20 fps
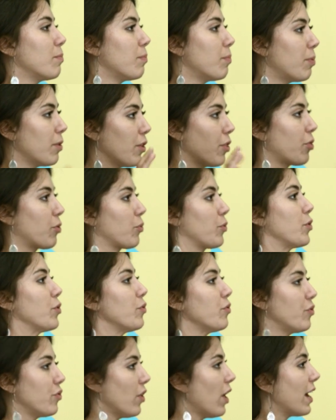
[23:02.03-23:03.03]
put through
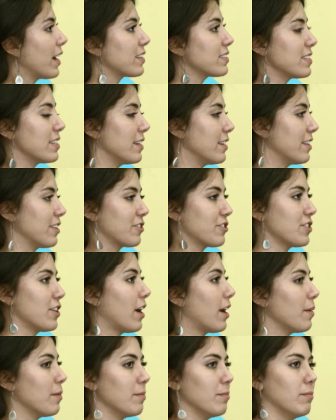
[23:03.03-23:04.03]
Flux and there's
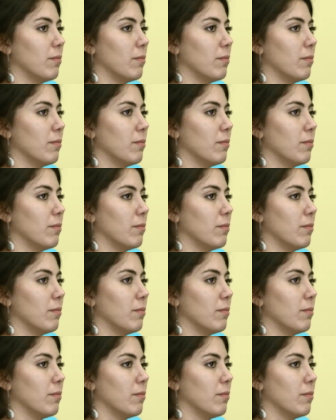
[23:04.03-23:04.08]
not